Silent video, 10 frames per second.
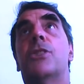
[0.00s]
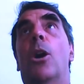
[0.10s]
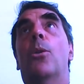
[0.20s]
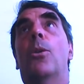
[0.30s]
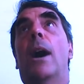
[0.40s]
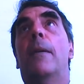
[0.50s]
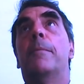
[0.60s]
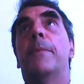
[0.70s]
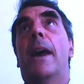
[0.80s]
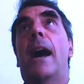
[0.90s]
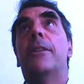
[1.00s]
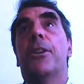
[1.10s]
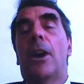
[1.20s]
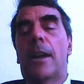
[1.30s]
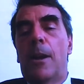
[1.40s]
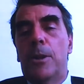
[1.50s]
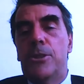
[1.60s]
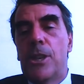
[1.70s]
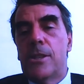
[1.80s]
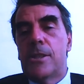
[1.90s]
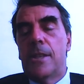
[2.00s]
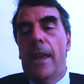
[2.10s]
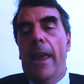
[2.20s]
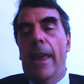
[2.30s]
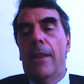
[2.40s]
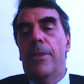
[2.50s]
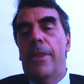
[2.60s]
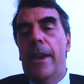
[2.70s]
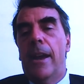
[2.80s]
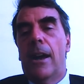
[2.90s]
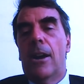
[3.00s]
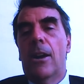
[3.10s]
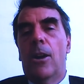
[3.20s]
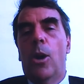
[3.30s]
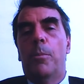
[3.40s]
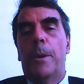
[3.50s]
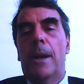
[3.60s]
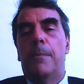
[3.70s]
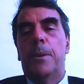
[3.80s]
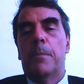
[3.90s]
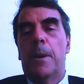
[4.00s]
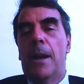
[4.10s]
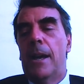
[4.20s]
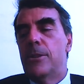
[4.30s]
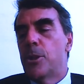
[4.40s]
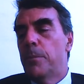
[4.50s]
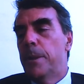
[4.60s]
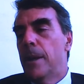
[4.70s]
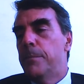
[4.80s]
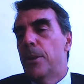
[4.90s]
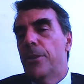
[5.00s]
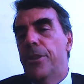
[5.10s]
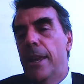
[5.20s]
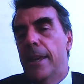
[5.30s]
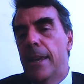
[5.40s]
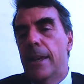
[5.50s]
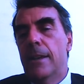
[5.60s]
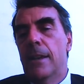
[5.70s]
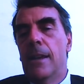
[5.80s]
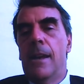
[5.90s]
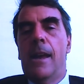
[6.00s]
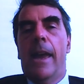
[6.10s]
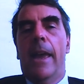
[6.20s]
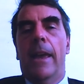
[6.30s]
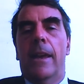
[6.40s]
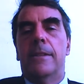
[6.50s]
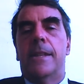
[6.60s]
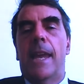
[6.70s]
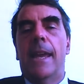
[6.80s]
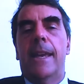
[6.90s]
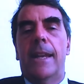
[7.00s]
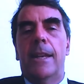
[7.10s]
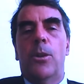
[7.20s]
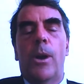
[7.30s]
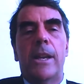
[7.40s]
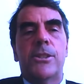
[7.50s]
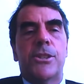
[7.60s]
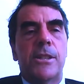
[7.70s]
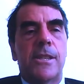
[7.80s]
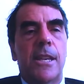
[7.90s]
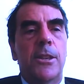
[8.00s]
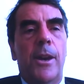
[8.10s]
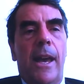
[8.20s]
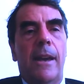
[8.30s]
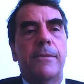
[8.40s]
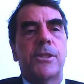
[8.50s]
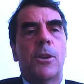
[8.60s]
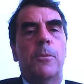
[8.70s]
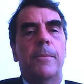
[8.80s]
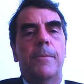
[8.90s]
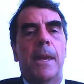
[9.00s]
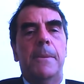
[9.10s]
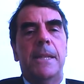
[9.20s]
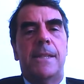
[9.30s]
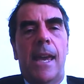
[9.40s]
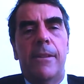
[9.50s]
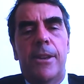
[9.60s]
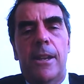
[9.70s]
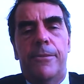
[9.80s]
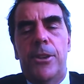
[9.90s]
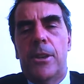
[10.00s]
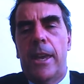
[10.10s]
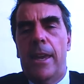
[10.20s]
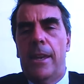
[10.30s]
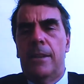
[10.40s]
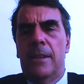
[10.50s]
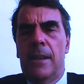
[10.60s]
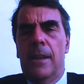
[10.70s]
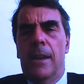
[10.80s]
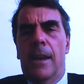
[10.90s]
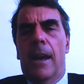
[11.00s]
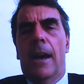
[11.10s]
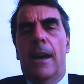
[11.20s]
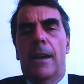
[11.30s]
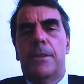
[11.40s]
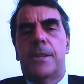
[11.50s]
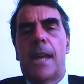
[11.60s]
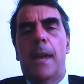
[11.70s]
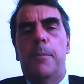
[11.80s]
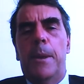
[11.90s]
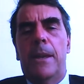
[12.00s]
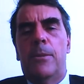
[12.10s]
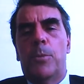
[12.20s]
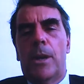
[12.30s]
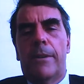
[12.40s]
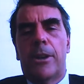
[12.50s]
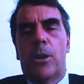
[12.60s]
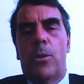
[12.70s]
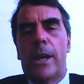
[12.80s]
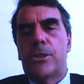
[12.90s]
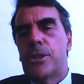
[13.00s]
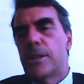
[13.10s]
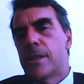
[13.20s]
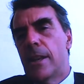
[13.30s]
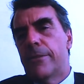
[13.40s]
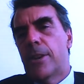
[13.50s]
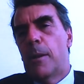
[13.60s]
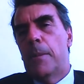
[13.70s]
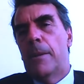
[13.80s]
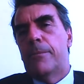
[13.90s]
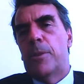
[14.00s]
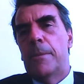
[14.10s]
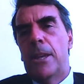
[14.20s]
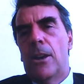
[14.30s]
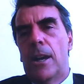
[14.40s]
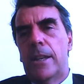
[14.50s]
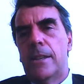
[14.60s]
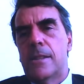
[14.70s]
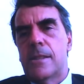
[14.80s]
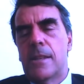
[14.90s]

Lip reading: So I thought I would just end there, open up your minds, open up your thinking, and take any questions that you have. So maybe, David, if you can, type in whatever questions that come up from the audience,